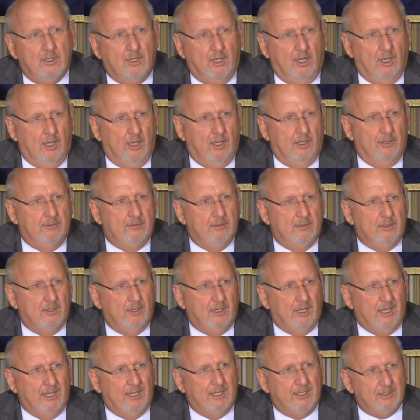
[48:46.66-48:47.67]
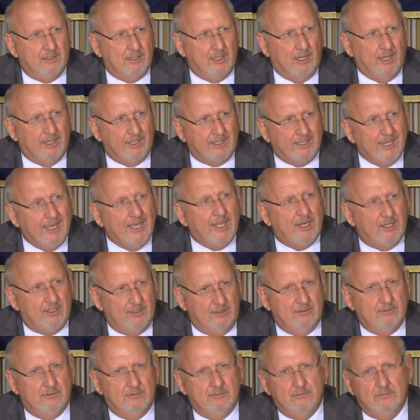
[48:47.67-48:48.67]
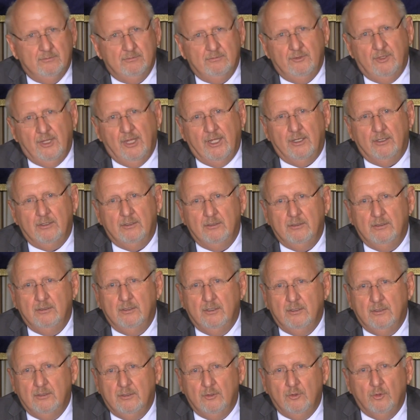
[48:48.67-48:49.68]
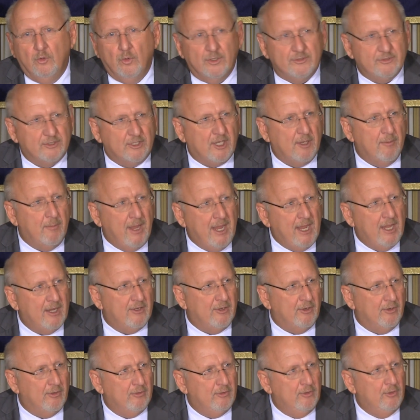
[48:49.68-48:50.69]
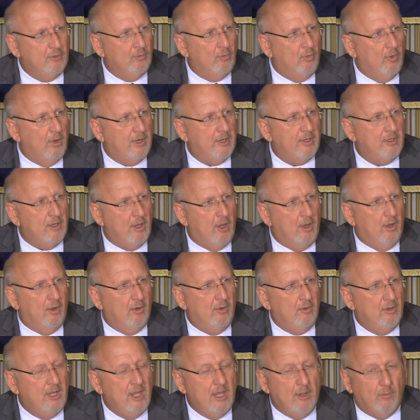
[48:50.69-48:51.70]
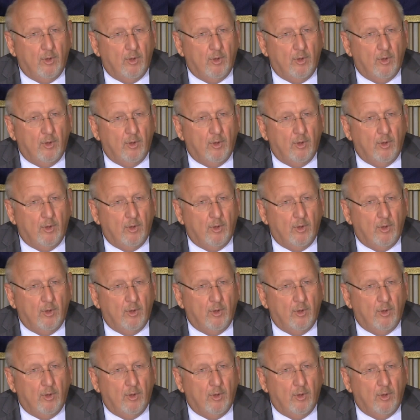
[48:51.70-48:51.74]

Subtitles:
I get it. That you as a commander, you want to know.